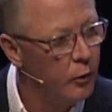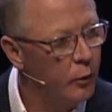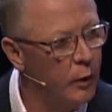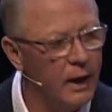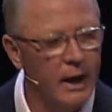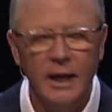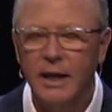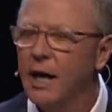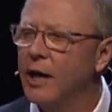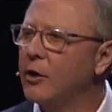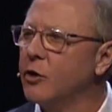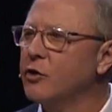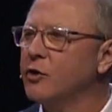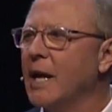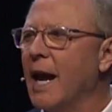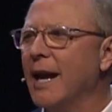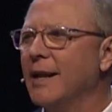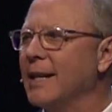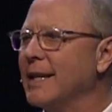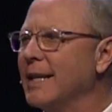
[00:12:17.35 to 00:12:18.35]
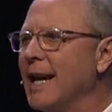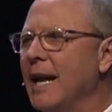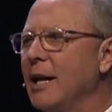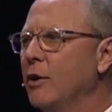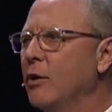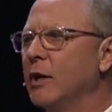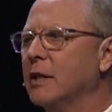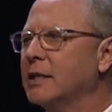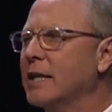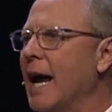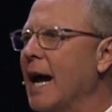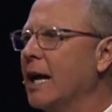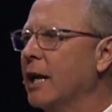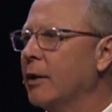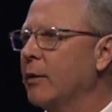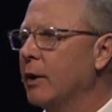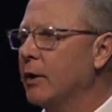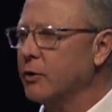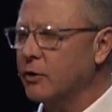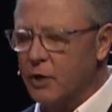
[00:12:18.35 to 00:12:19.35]
we need to understand that they knew
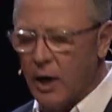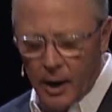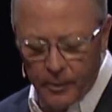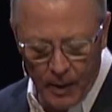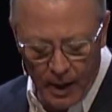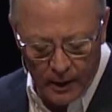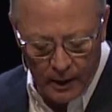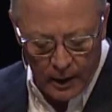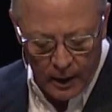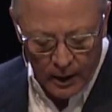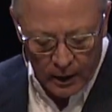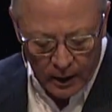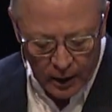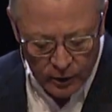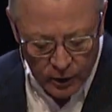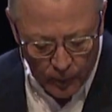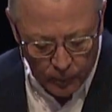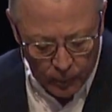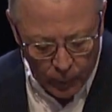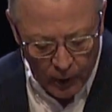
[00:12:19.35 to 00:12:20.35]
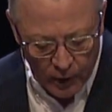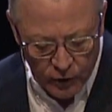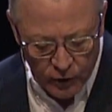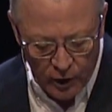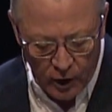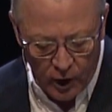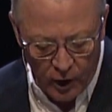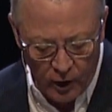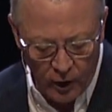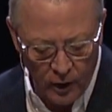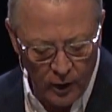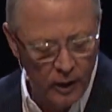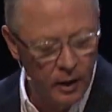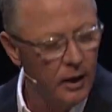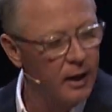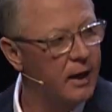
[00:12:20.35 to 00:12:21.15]
exactly what he's talking about, because a prisoner